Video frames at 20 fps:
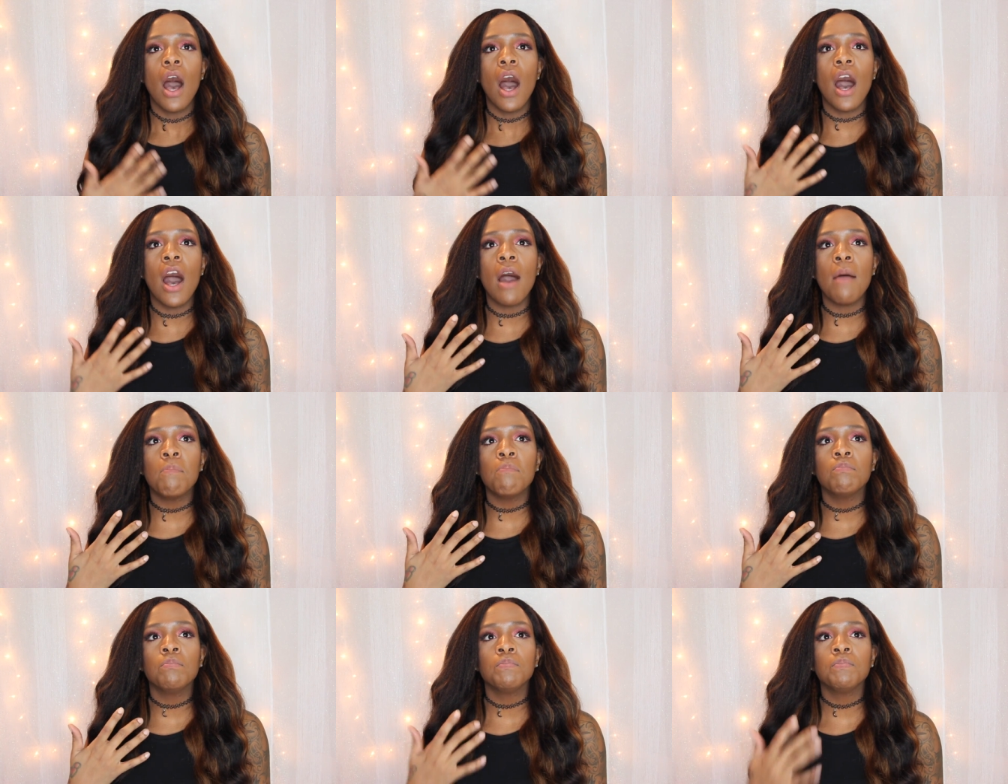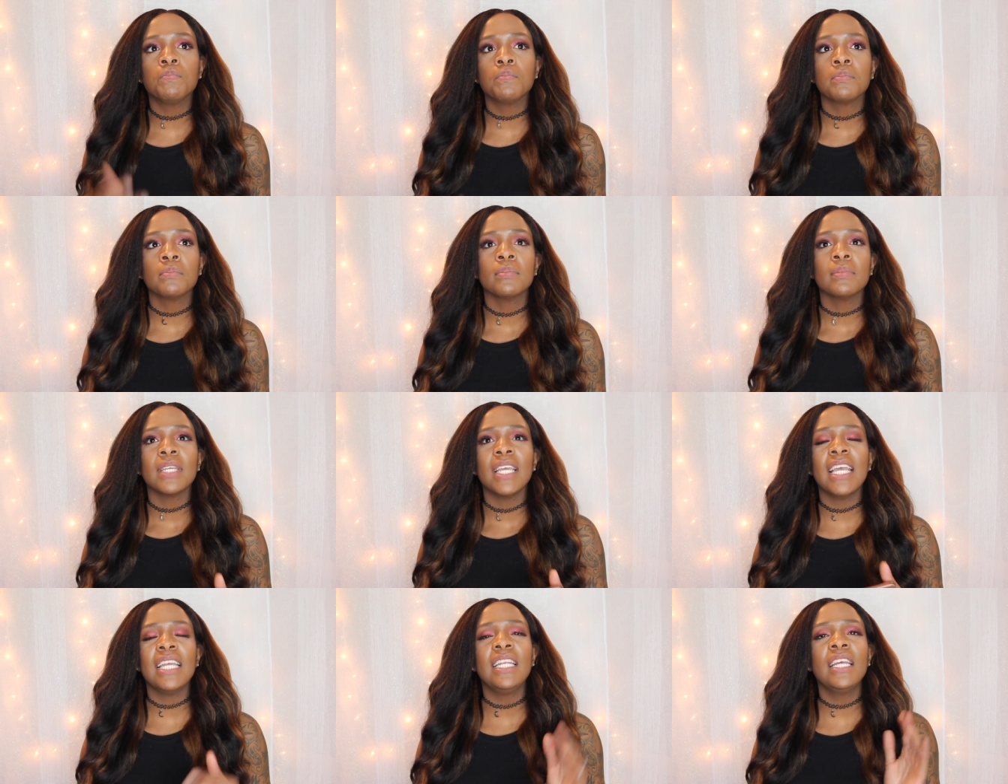Um,
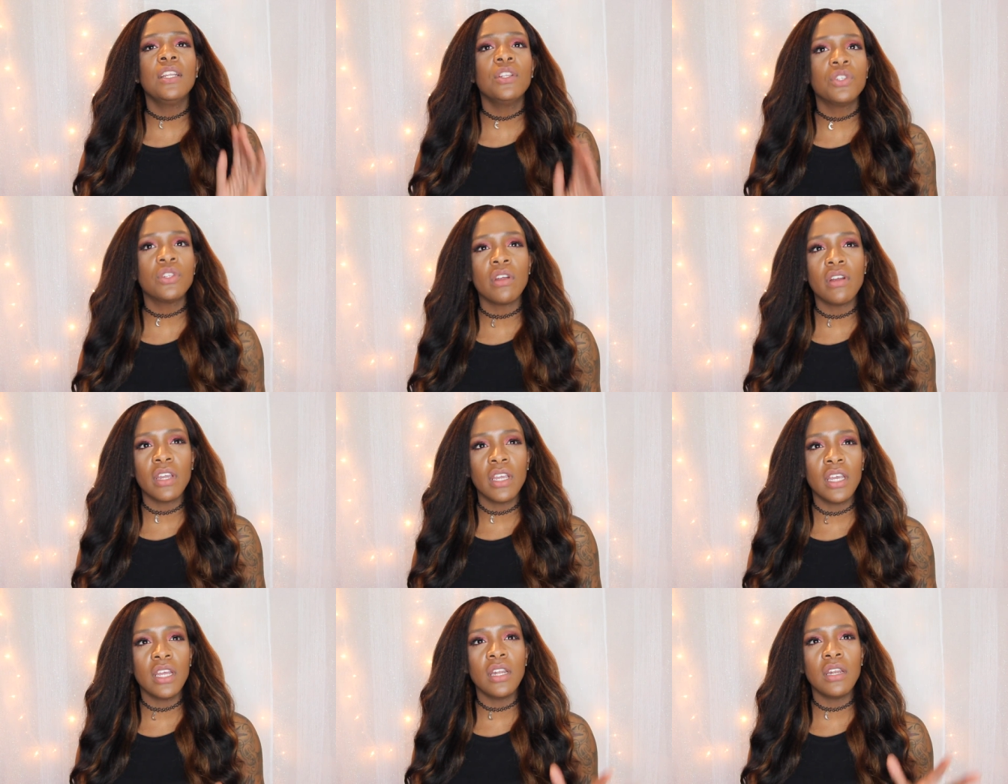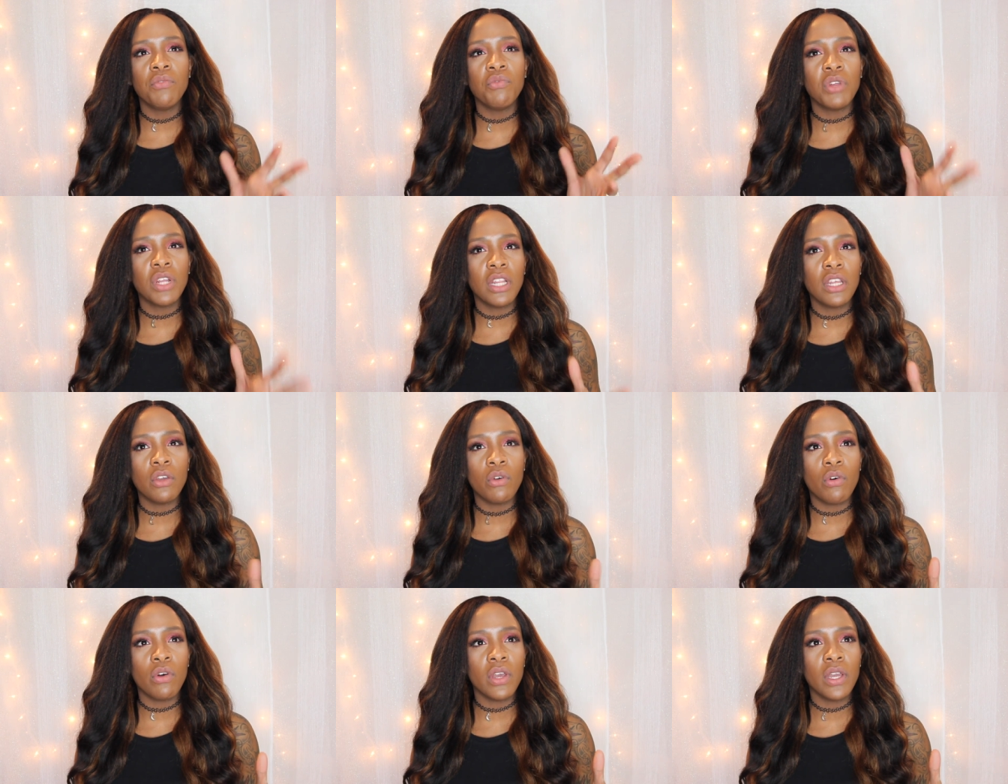it didn't start getting
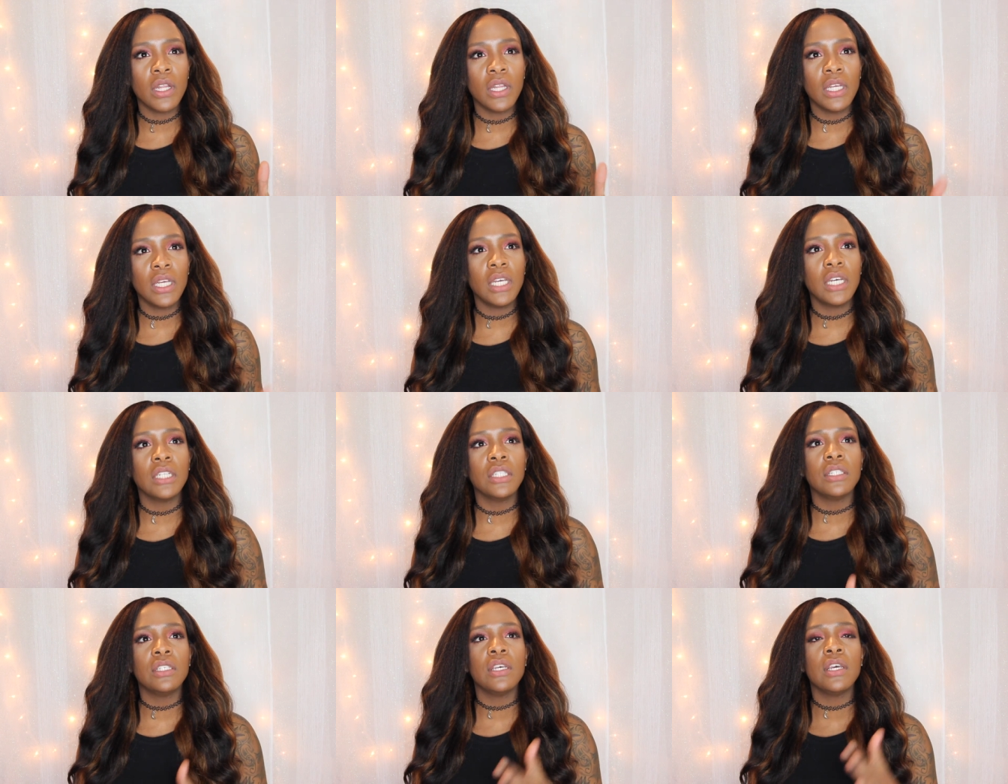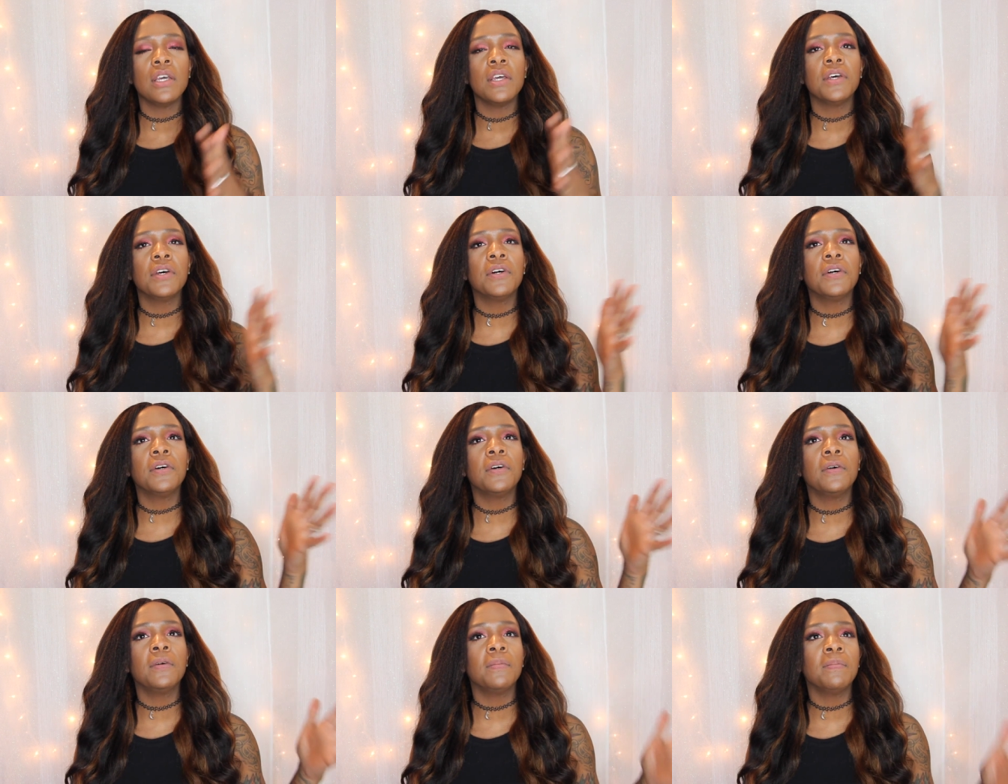really oily
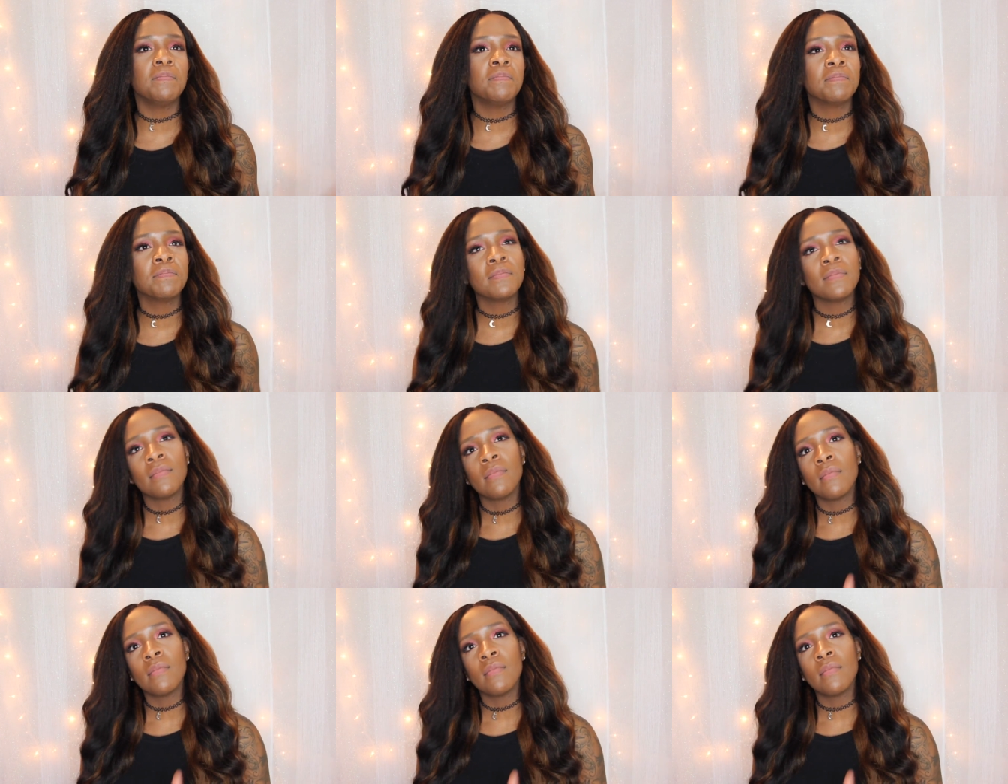until